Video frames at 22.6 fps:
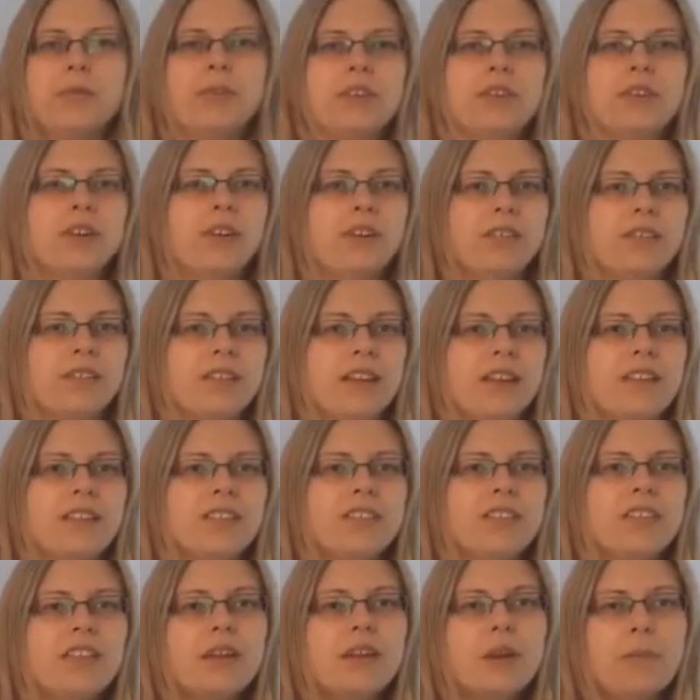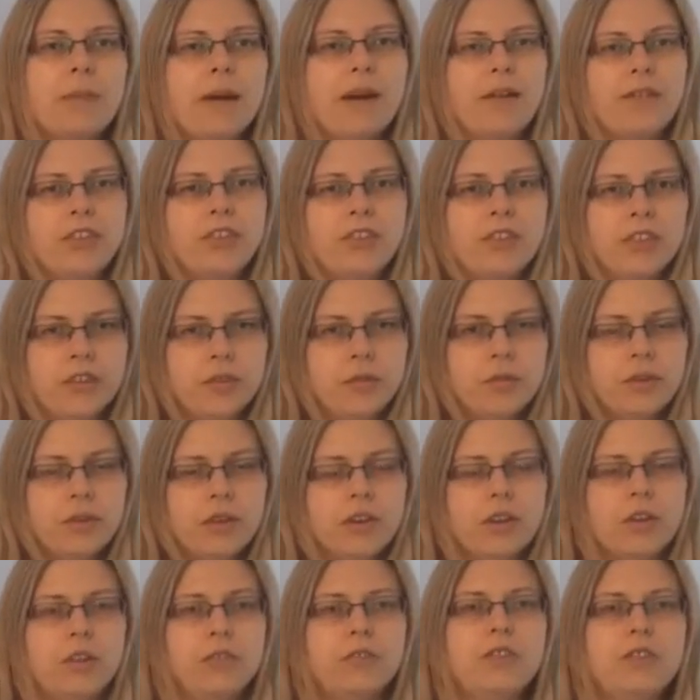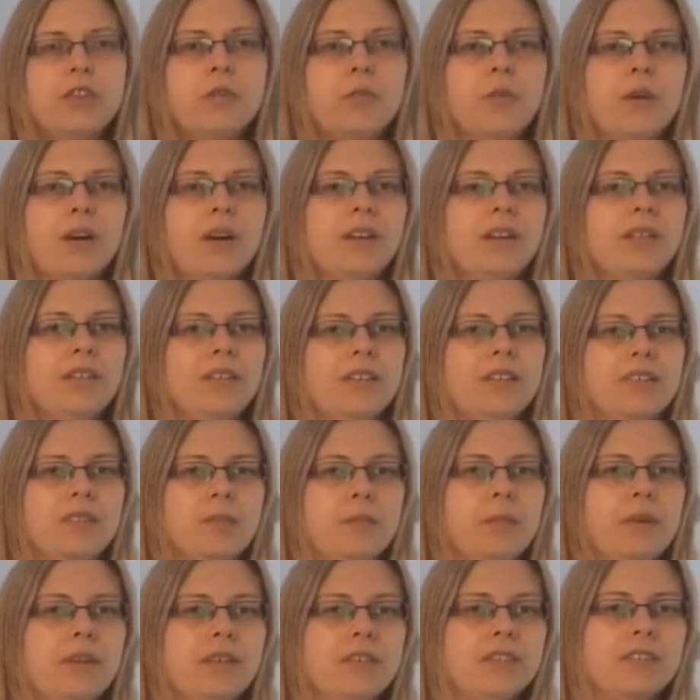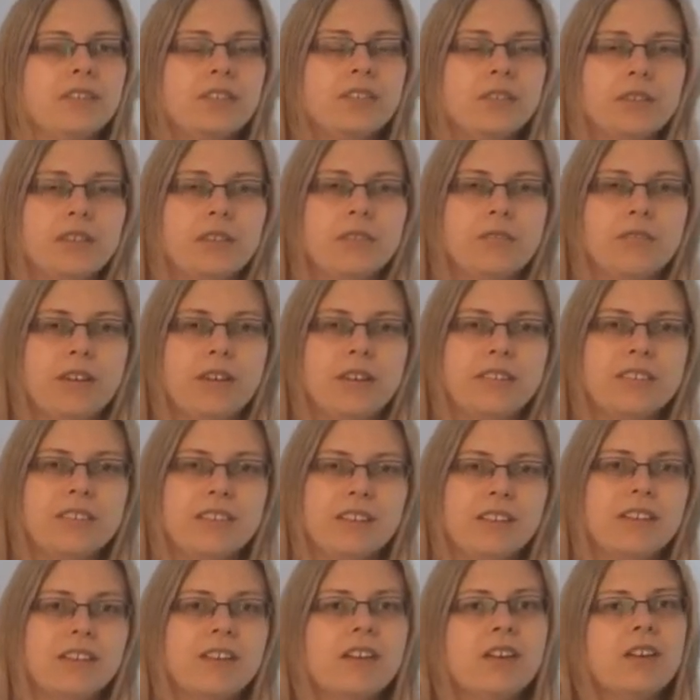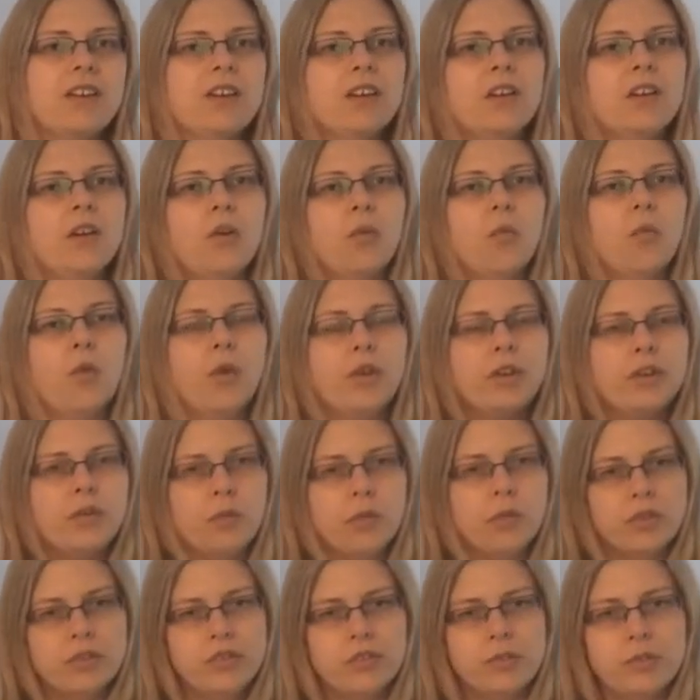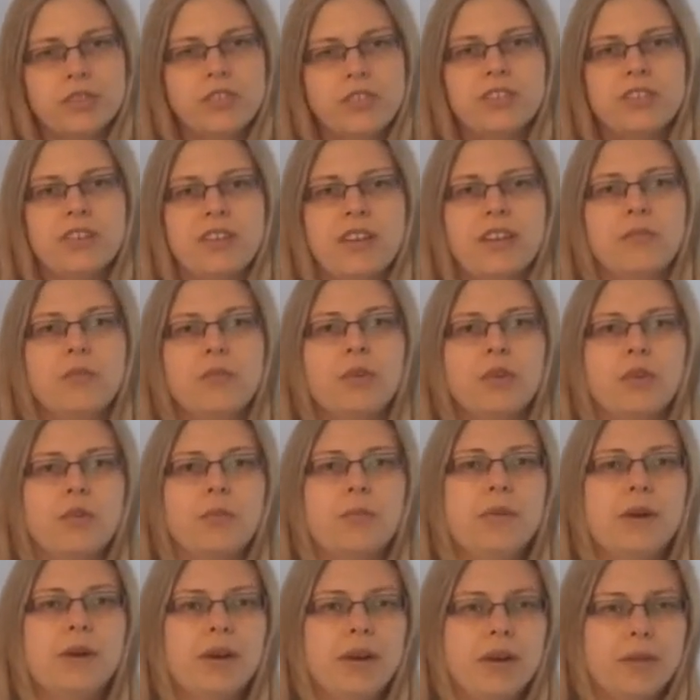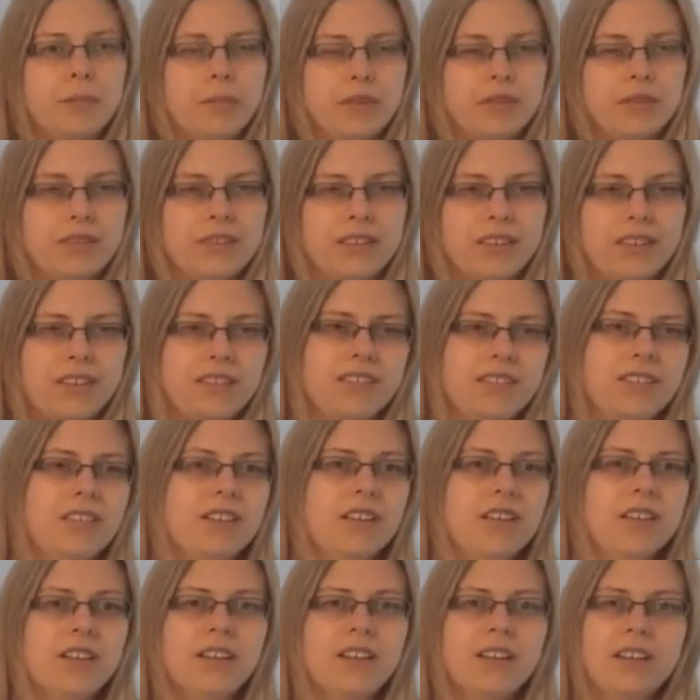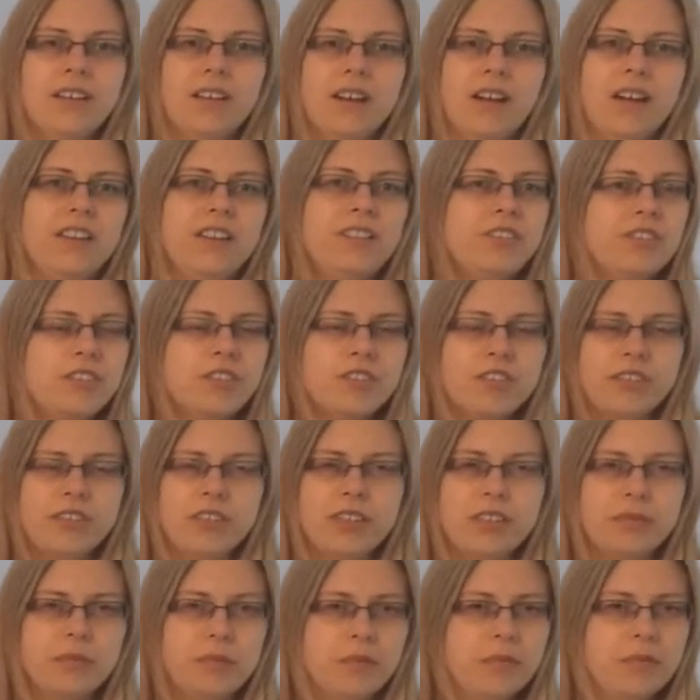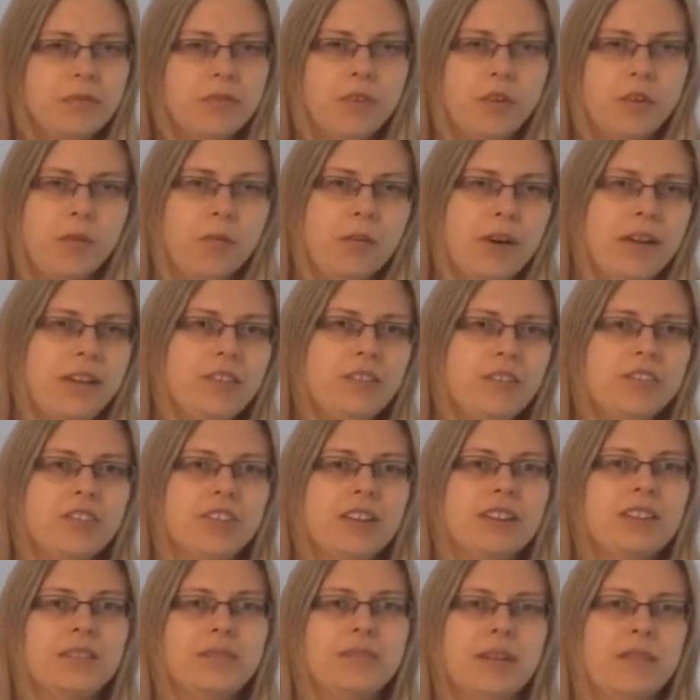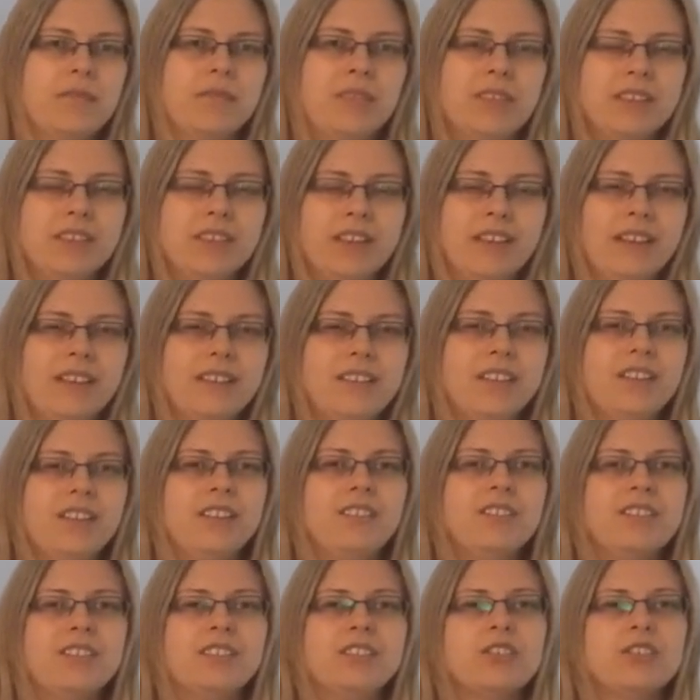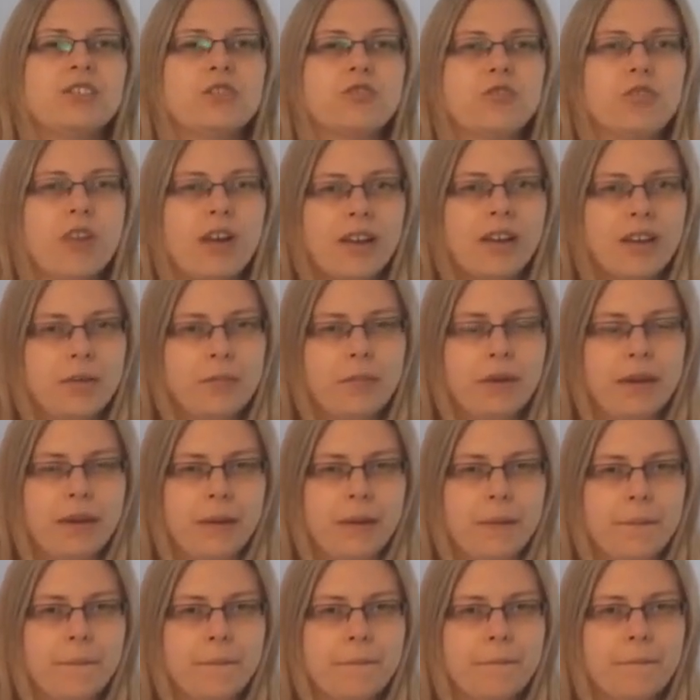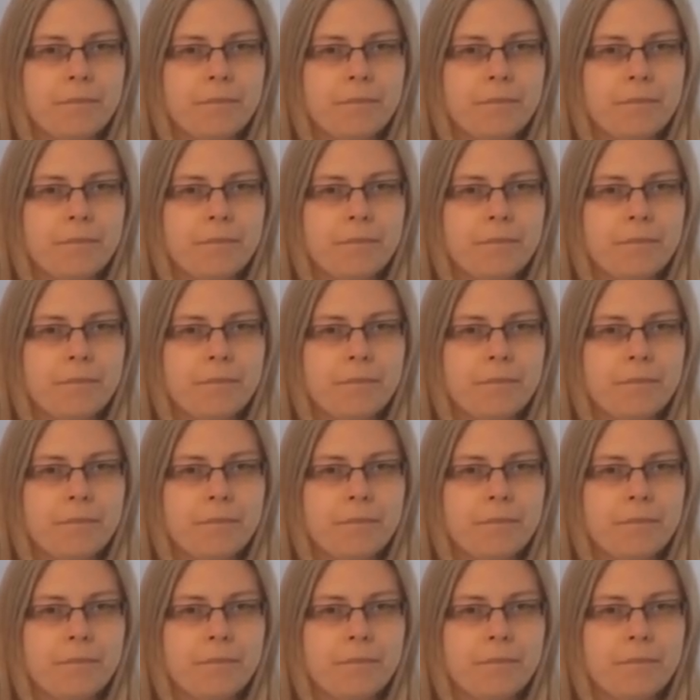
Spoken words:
with your context, think about you, who you are as the person doing the writing, what you want to achieve, what your purpose is. Are you just trying to inform? Are you trying to advertise? Are you describing?